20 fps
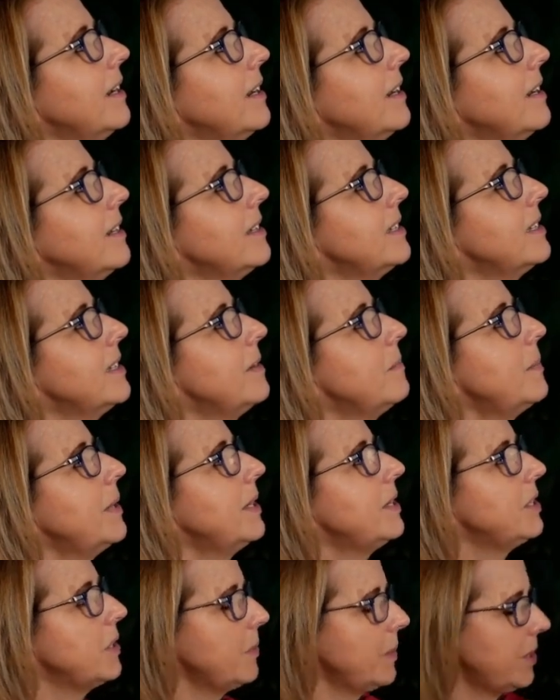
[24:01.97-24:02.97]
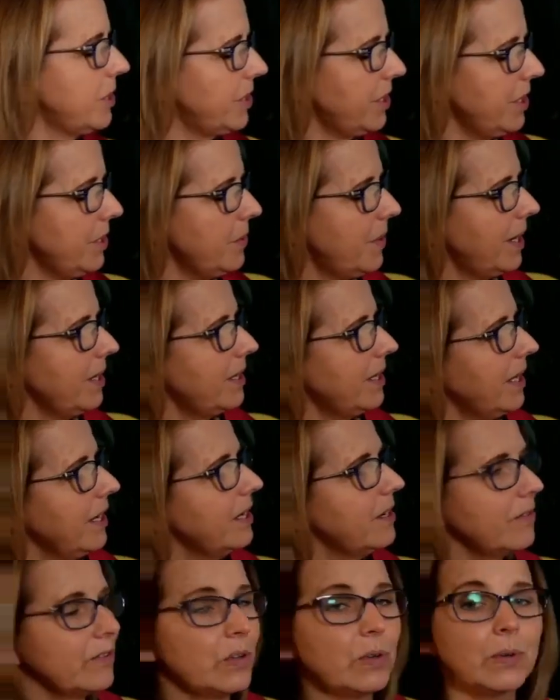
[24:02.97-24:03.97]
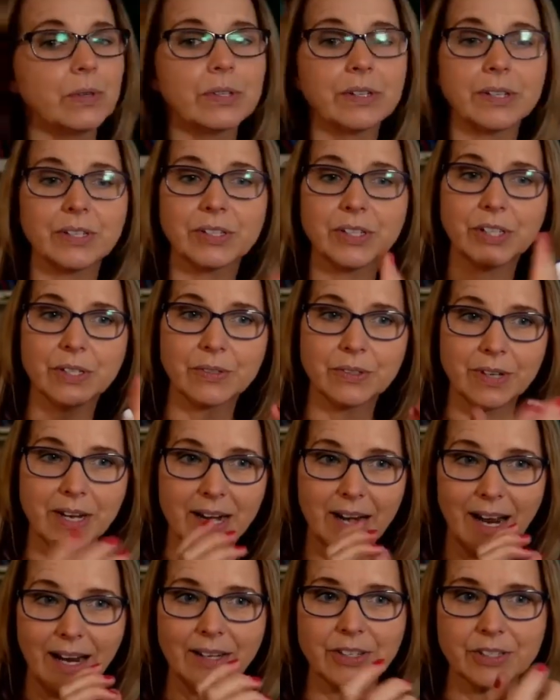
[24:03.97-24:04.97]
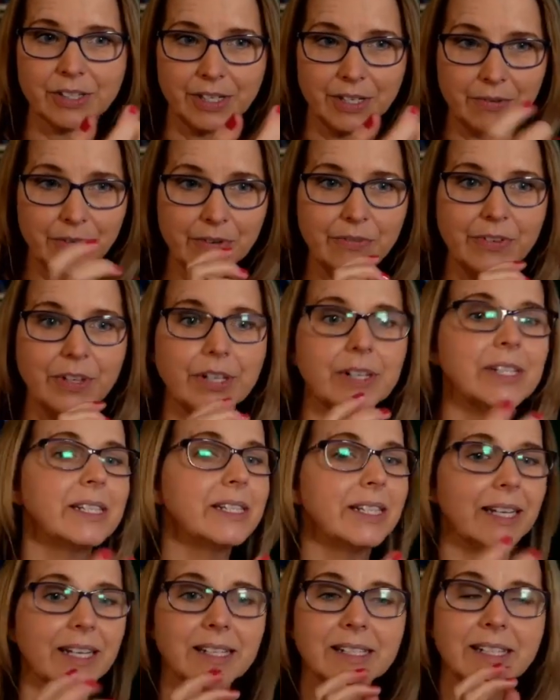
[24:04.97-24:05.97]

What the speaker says: similar to a 2, I think, of course, because children naturally reverse things,